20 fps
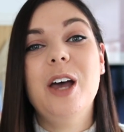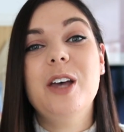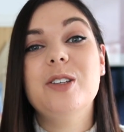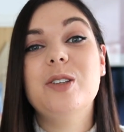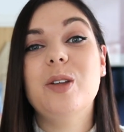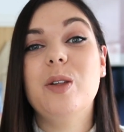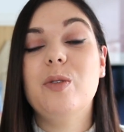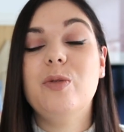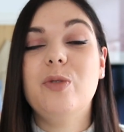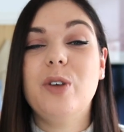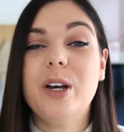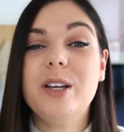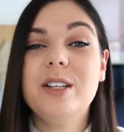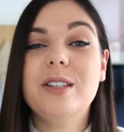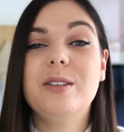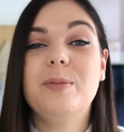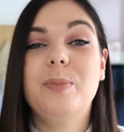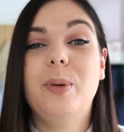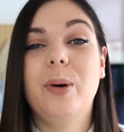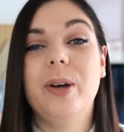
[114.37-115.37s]
So the
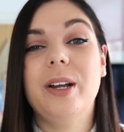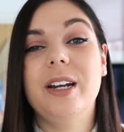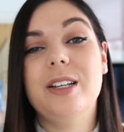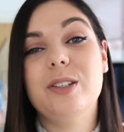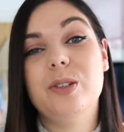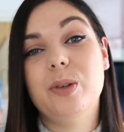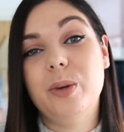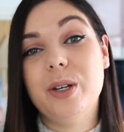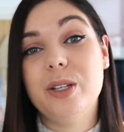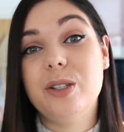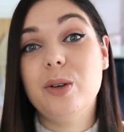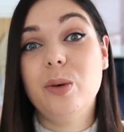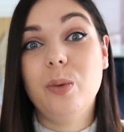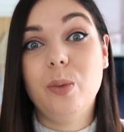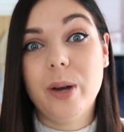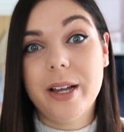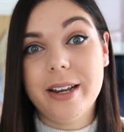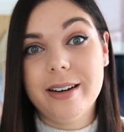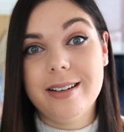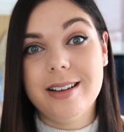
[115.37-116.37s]
first point is always to
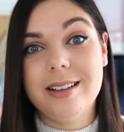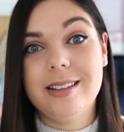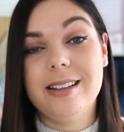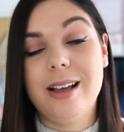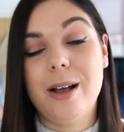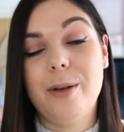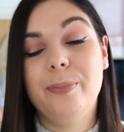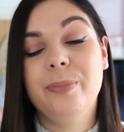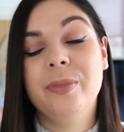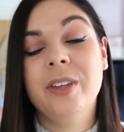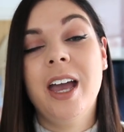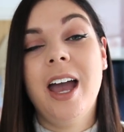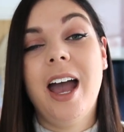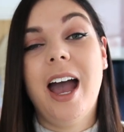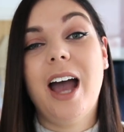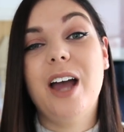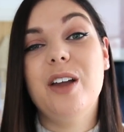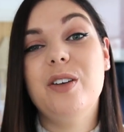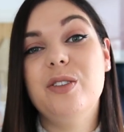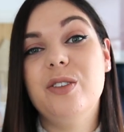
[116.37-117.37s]
witness it
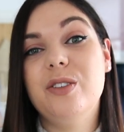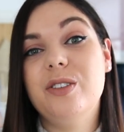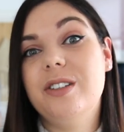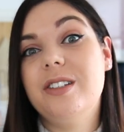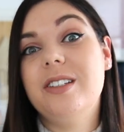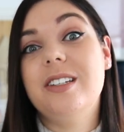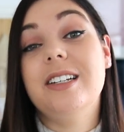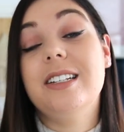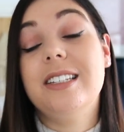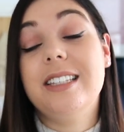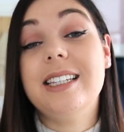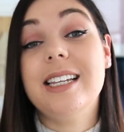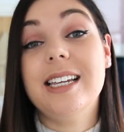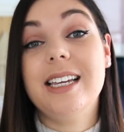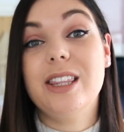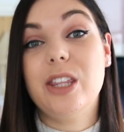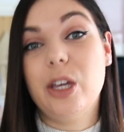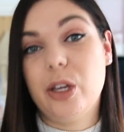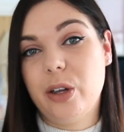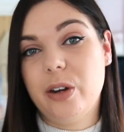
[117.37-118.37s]
and to
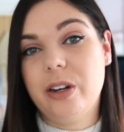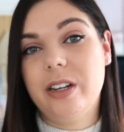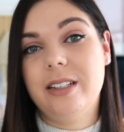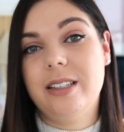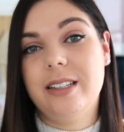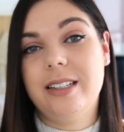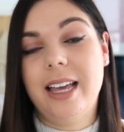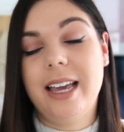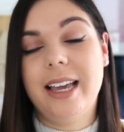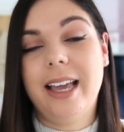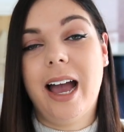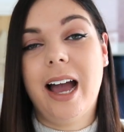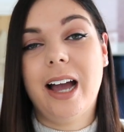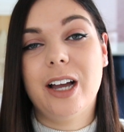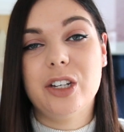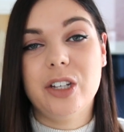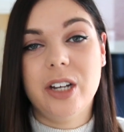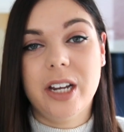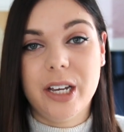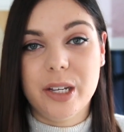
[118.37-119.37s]
see that you need to take
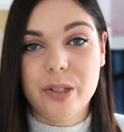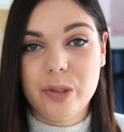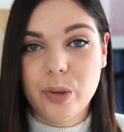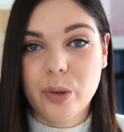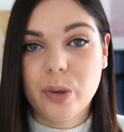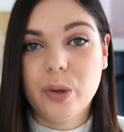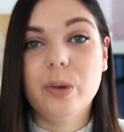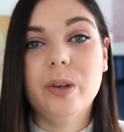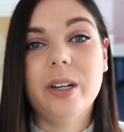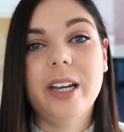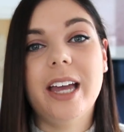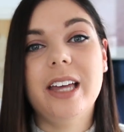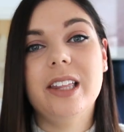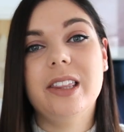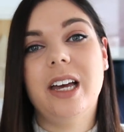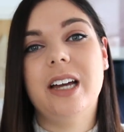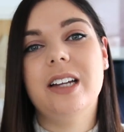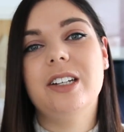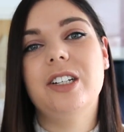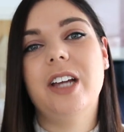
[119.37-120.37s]
action here to create
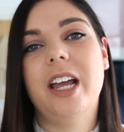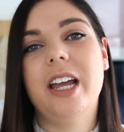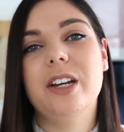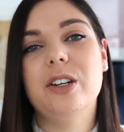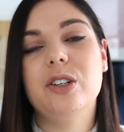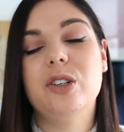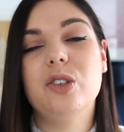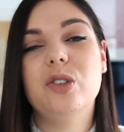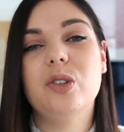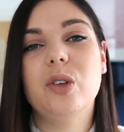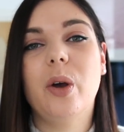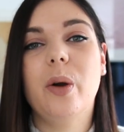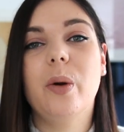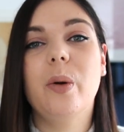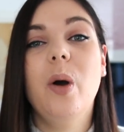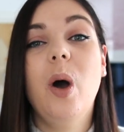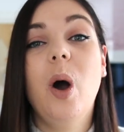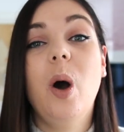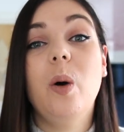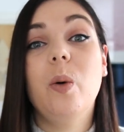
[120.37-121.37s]
that change.
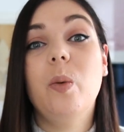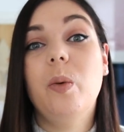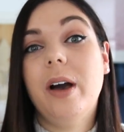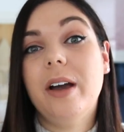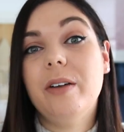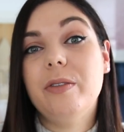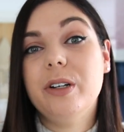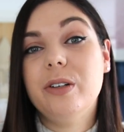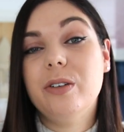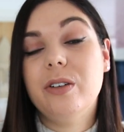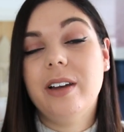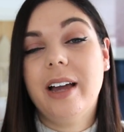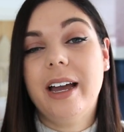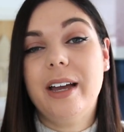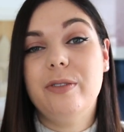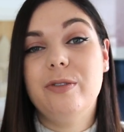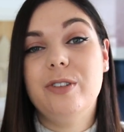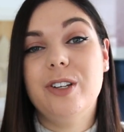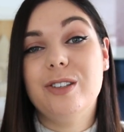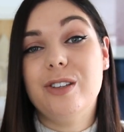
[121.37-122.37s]
So where in your
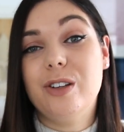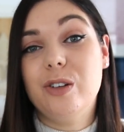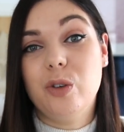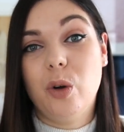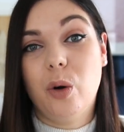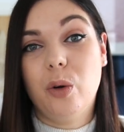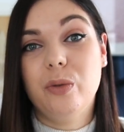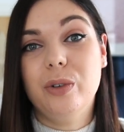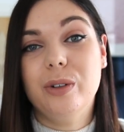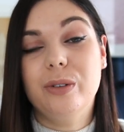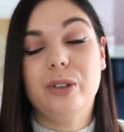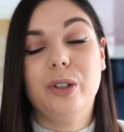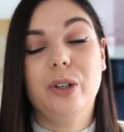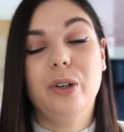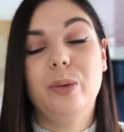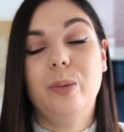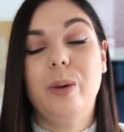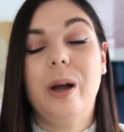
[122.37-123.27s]
life does it not feel good?